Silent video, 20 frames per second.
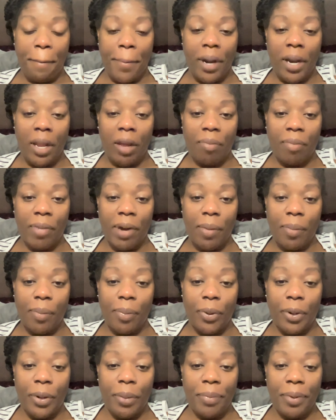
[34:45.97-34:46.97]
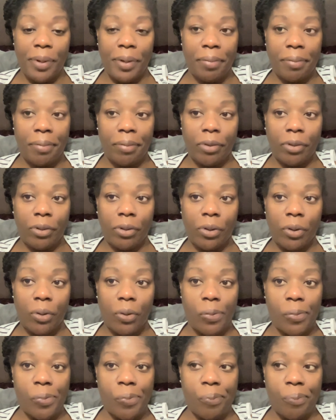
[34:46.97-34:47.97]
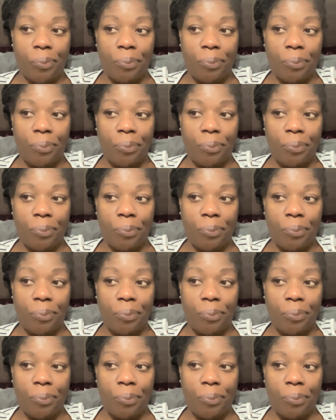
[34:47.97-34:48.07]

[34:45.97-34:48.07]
when I have my appointment. So